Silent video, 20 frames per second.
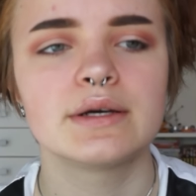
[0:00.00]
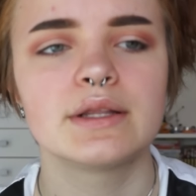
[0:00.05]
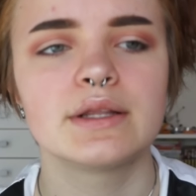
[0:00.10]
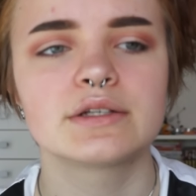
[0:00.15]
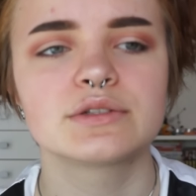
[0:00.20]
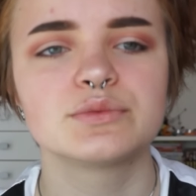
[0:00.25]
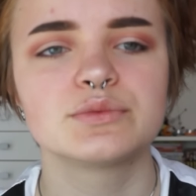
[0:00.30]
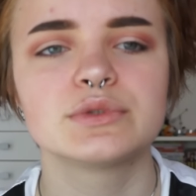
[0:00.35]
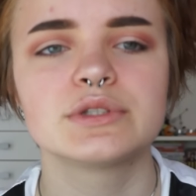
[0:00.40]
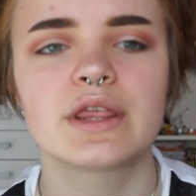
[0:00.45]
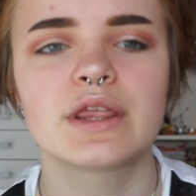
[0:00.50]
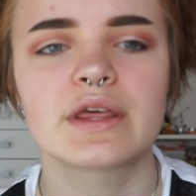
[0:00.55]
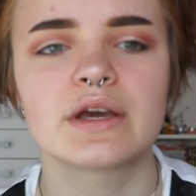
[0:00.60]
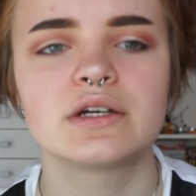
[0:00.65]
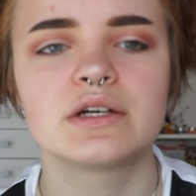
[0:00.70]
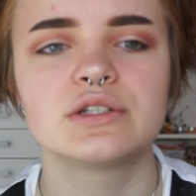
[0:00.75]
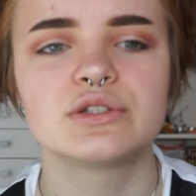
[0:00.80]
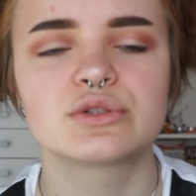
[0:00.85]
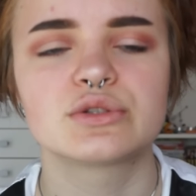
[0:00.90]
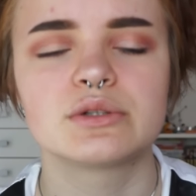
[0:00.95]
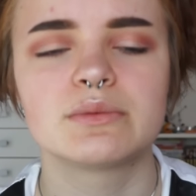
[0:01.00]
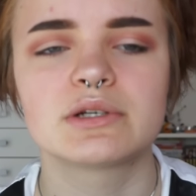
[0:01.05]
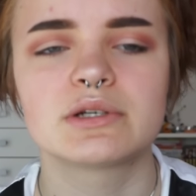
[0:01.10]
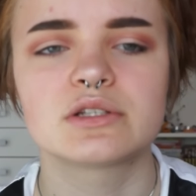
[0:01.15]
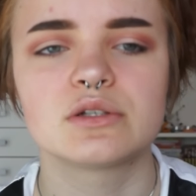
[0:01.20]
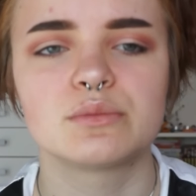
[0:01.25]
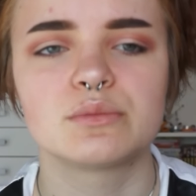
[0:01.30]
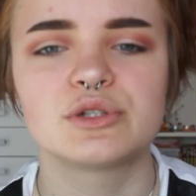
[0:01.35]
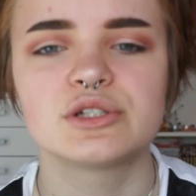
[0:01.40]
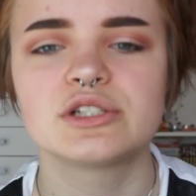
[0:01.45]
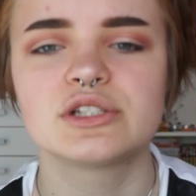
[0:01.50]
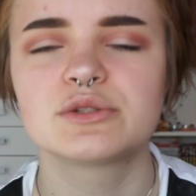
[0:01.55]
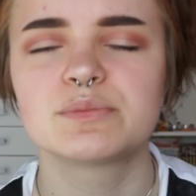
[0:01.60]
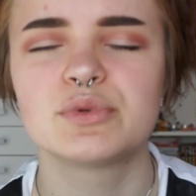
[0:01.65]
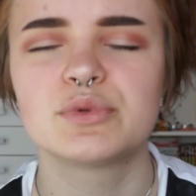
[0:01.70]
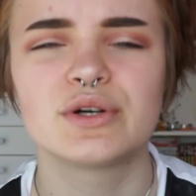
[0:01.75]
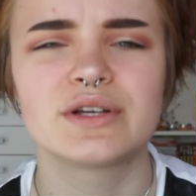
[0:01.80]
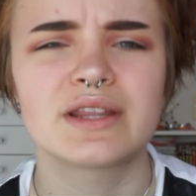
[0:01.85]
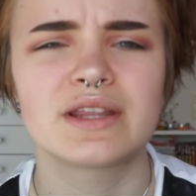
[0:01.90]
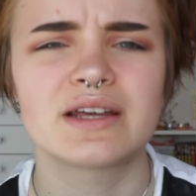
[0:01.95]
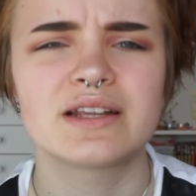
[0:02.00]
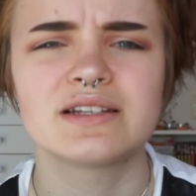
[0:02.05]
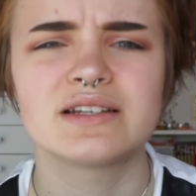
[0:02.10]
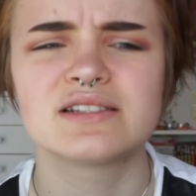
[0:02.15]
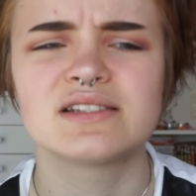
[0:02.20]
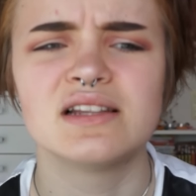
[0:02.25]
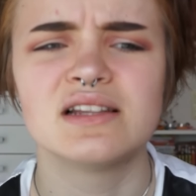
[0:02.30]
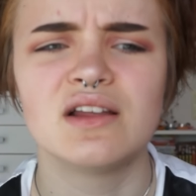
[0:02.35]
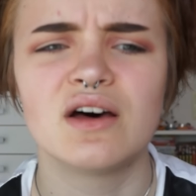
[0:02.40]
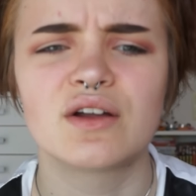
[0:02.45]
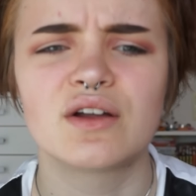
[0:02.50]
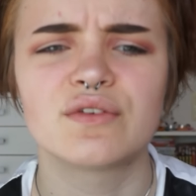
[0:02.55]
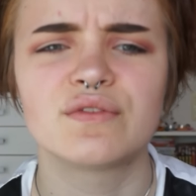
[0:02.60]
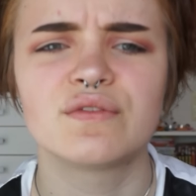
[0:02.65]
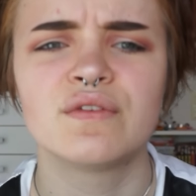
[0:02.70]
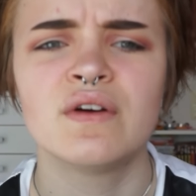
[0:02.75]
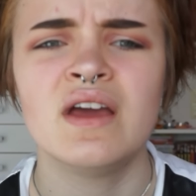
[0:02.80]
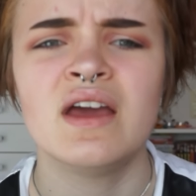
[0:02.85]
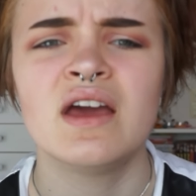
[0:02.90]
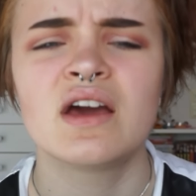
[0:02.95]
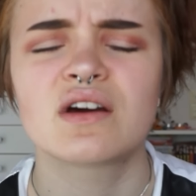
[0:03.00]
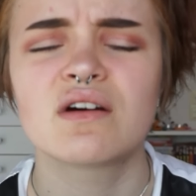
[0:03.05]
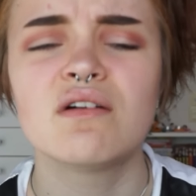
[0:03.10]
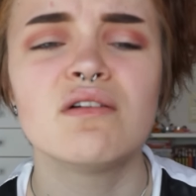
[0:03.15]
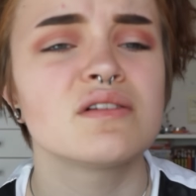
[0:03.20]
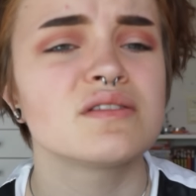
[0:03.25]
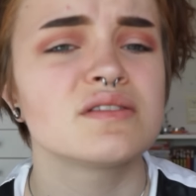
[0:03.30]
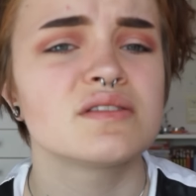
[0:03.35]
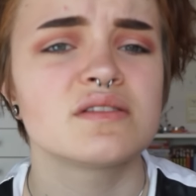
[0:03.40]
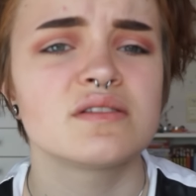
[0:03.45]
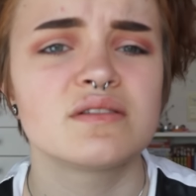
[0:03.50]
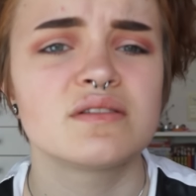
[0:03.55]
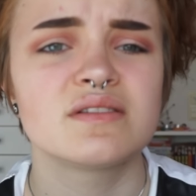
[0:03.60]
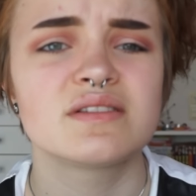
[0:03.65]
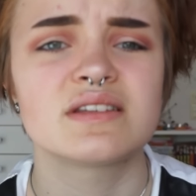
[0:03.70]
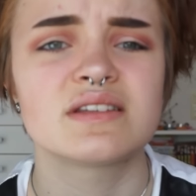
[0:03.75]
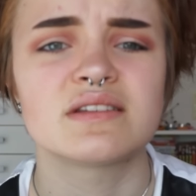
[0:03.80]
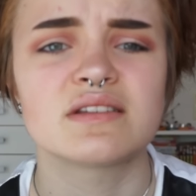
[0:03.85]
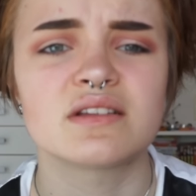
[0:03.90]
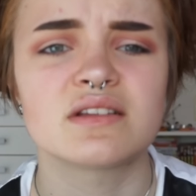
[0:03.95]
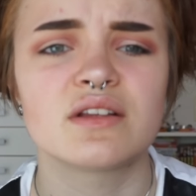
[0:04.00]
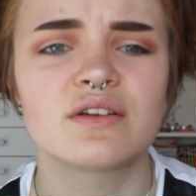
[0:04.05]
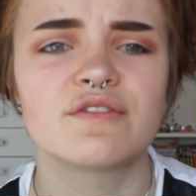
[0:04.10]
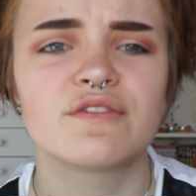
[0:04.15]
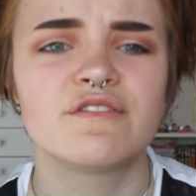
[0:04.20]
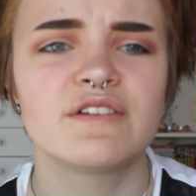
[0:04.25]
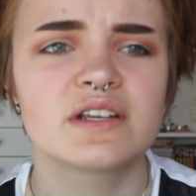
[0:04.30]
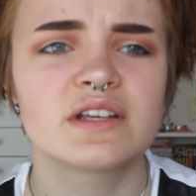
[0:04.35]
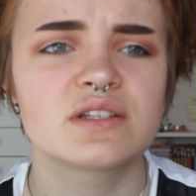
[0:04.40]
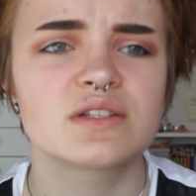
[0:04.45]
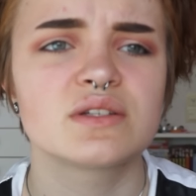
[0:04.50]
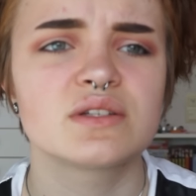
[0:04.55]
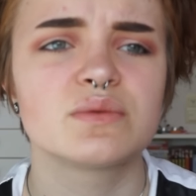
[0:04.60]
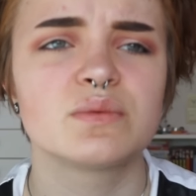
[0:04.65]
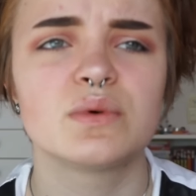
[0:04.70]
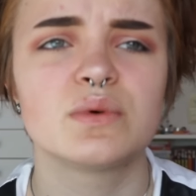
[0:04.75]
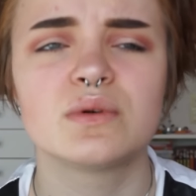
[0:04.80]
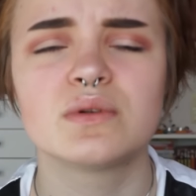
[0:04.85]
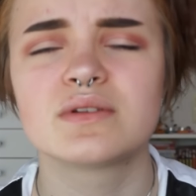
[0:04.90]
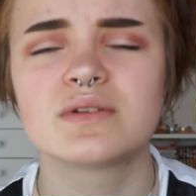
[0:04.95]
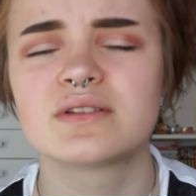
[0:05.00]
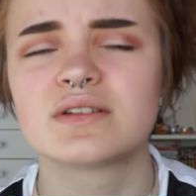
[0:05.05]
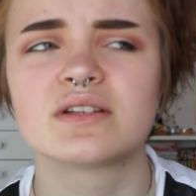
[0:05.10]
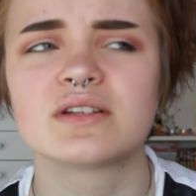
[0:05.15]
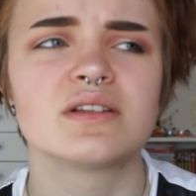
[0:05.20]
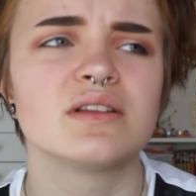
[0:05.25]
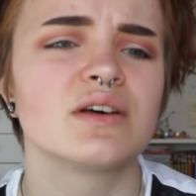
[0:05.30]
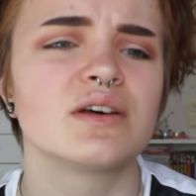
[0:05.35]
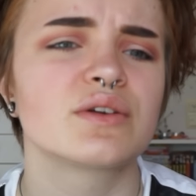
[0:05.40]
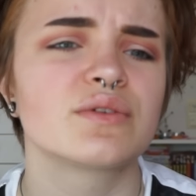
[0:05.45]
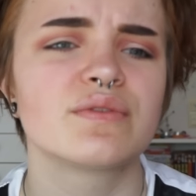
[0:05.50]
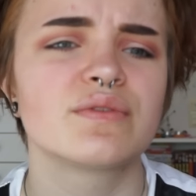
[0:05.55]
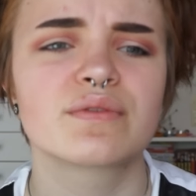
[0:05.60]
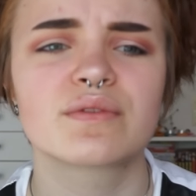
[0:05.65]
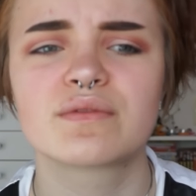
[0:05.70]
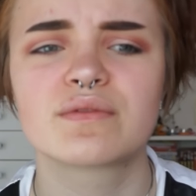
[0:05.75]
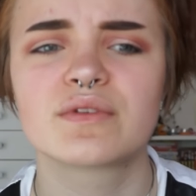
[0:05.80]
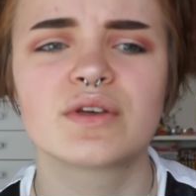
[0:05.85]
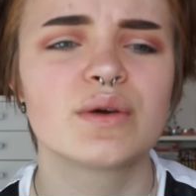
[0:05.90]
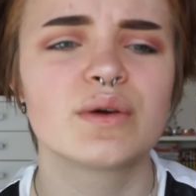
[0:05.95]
there's one thing I enjoy about summer is to point that it's a lot of concerts and a lot of festivals and a lot of